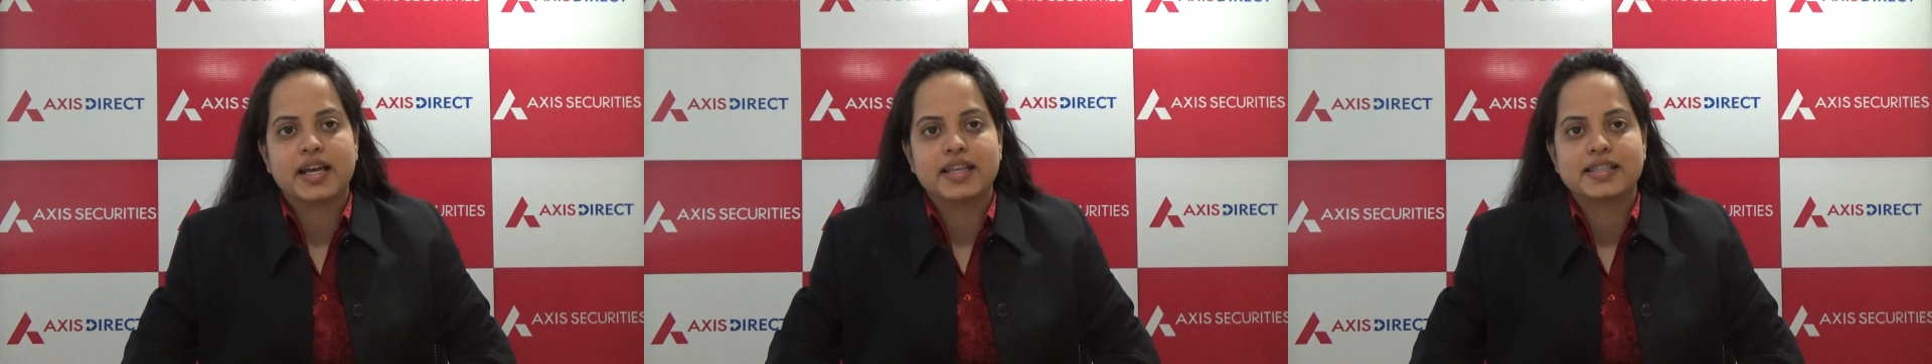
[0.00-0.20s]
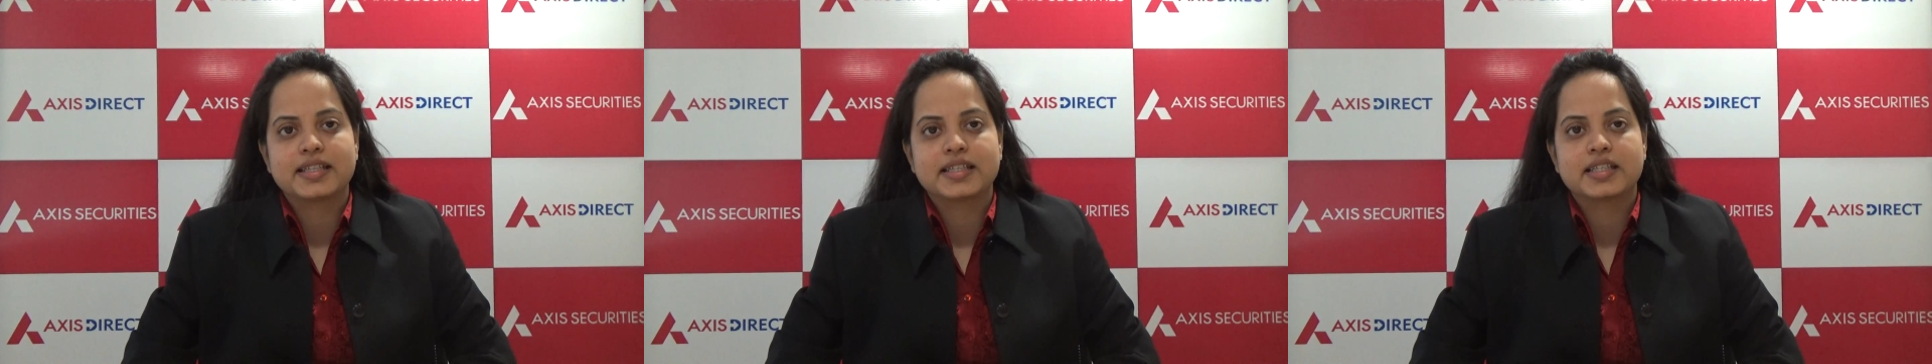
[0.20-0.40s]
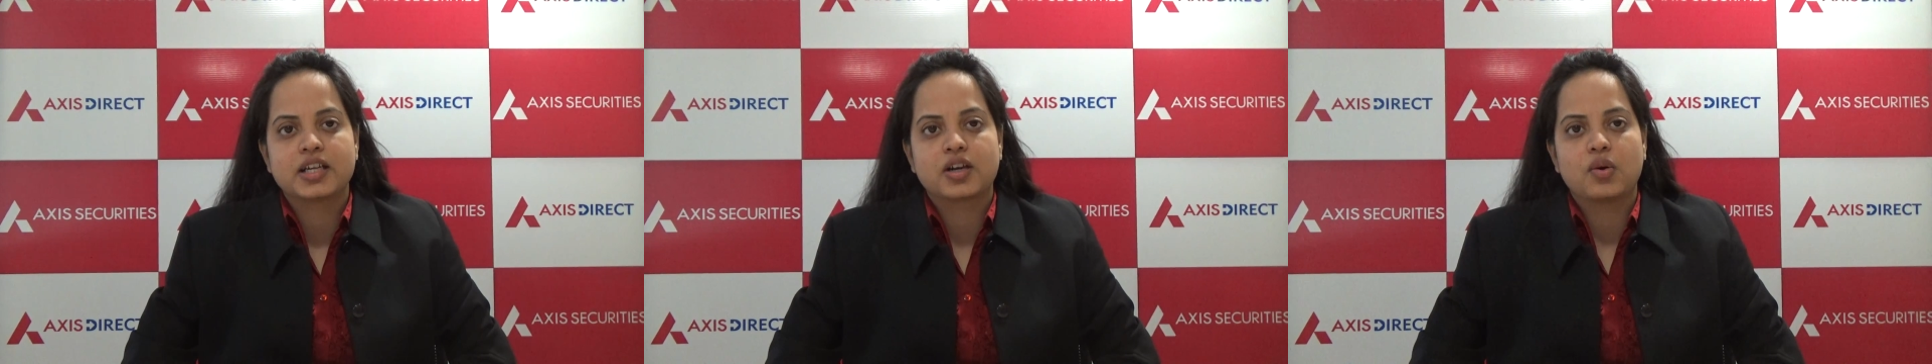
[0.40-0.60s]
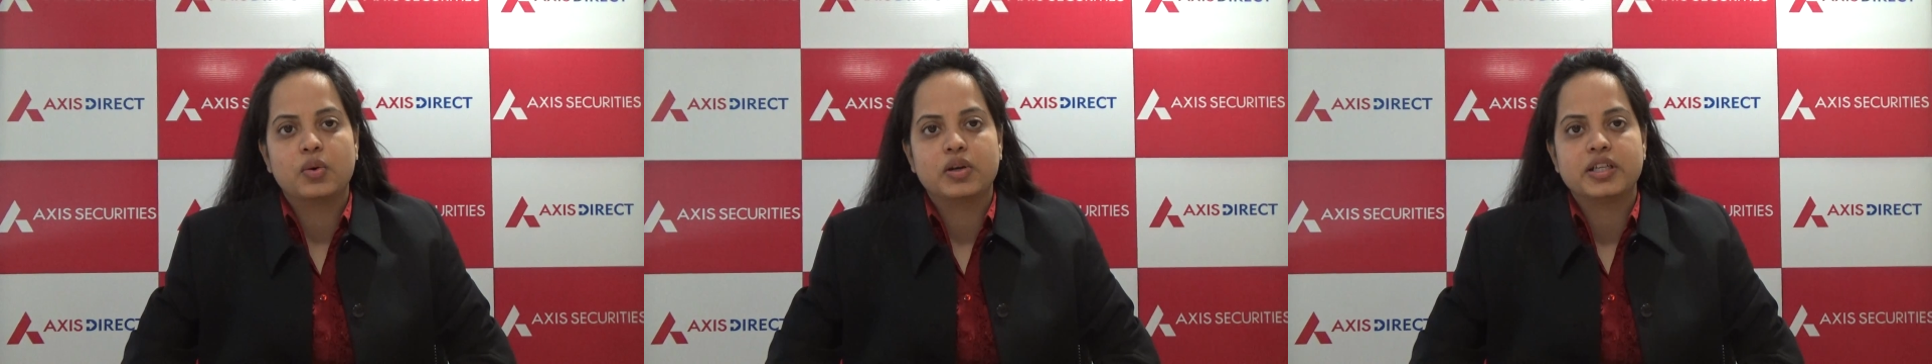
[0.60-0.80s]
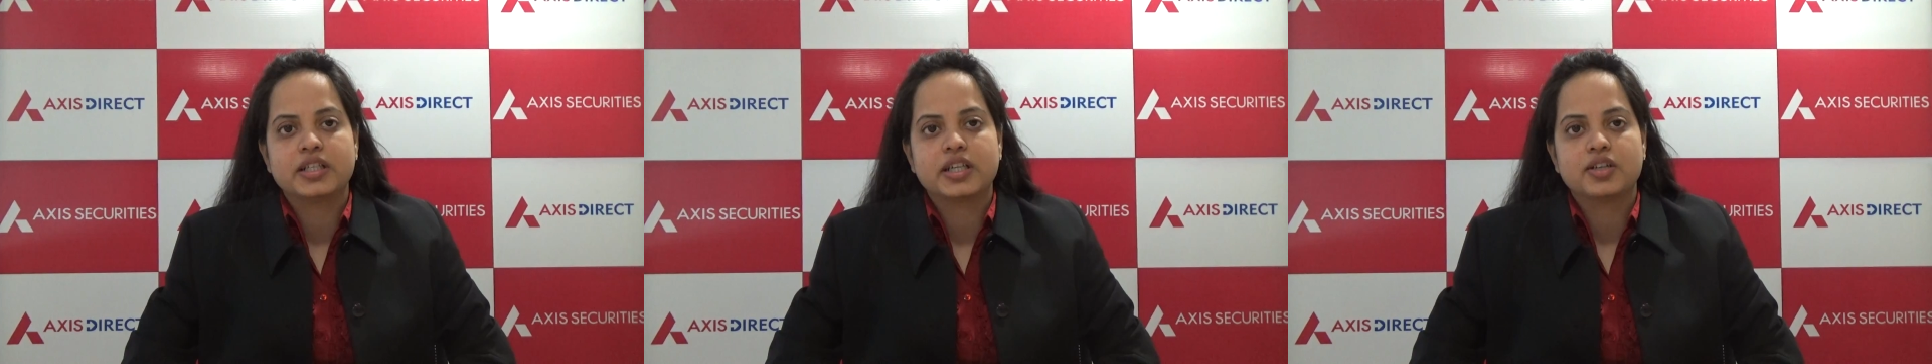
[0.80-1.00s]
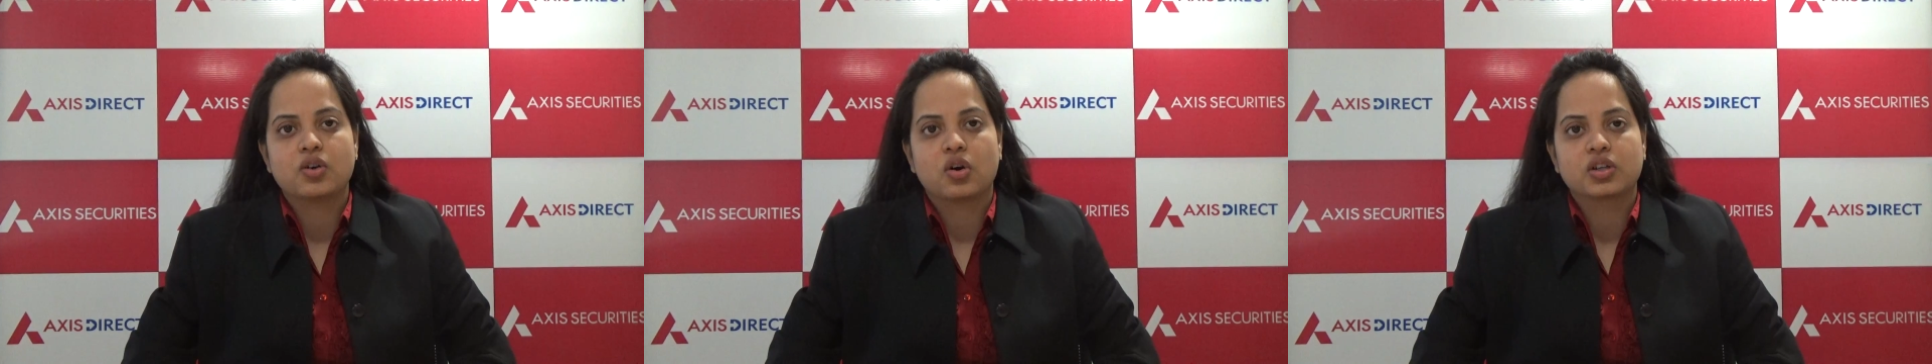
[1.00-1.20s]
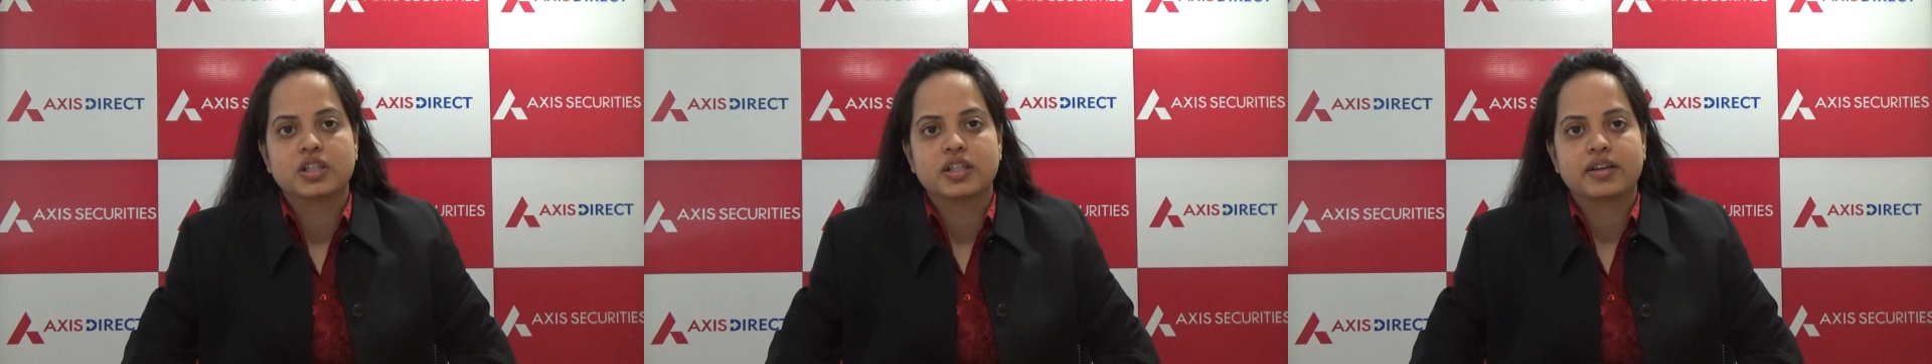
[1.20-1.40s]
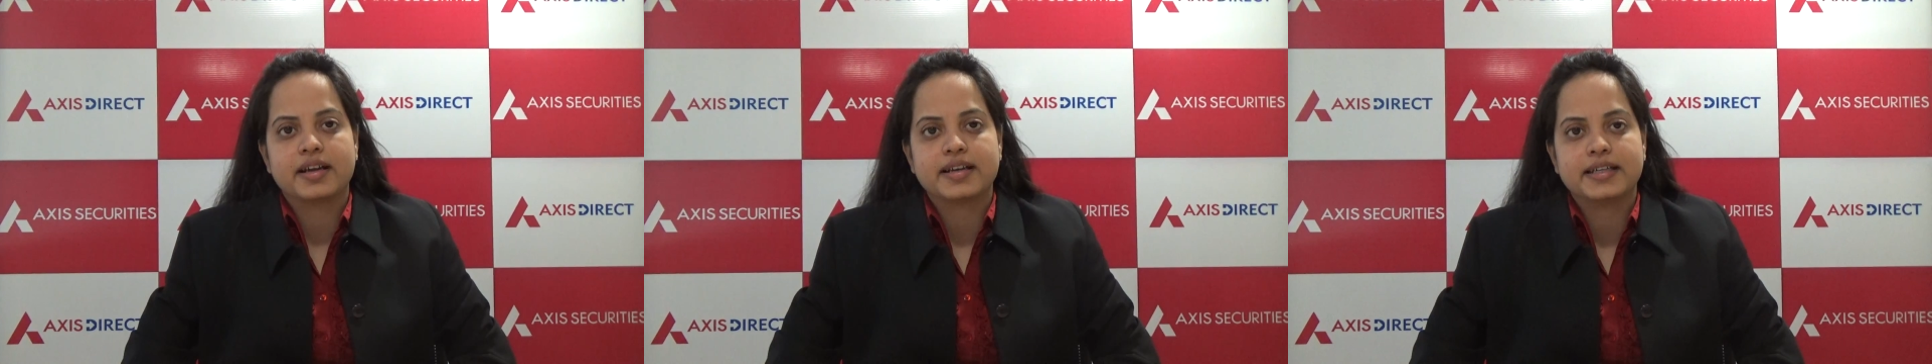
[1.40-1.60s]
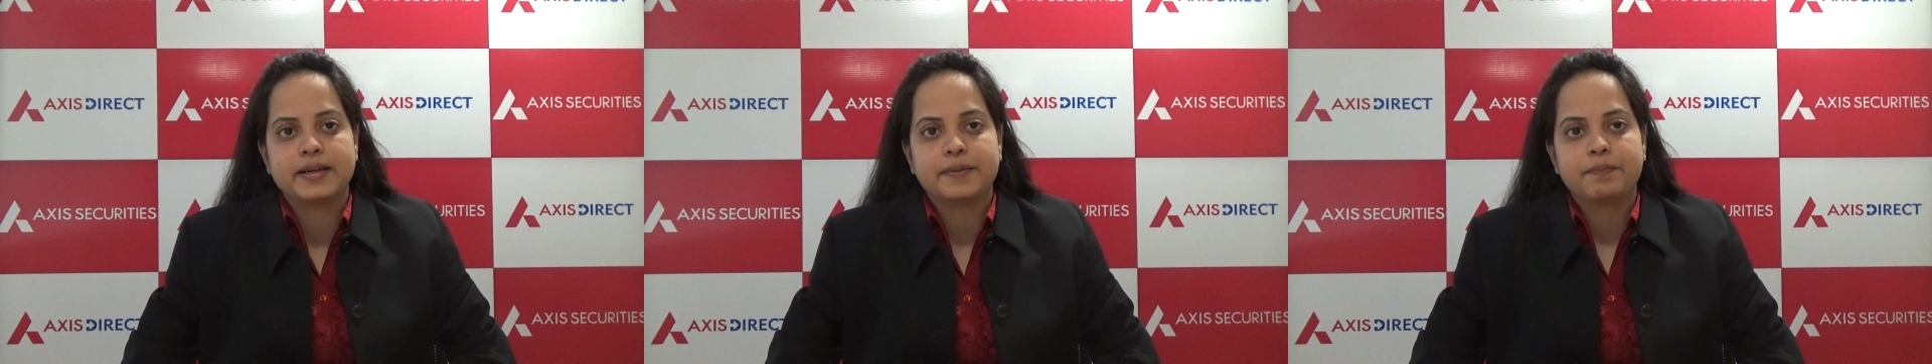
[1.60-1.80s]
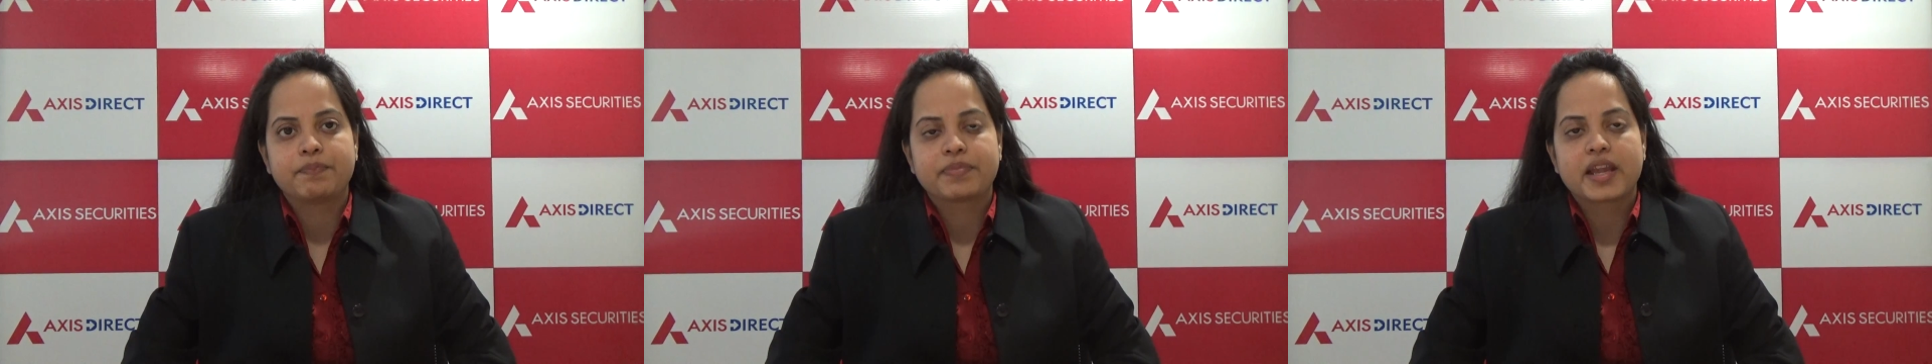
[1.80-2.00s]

NCC Colin and Dr. Reddy.